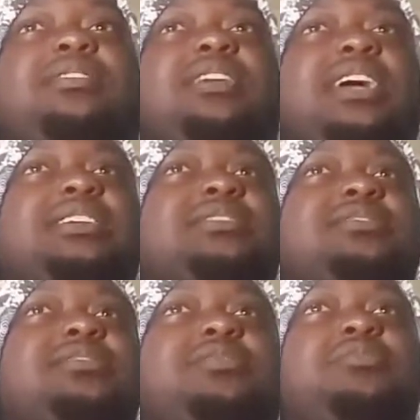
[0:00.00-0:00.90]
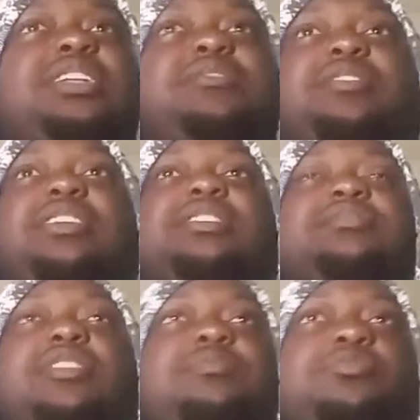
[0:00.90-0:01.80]
a gangster or whatever he
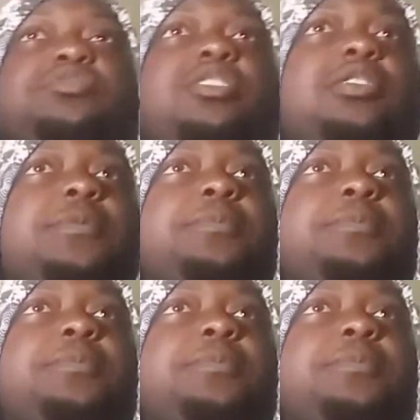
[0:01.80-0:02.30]
trying to portray?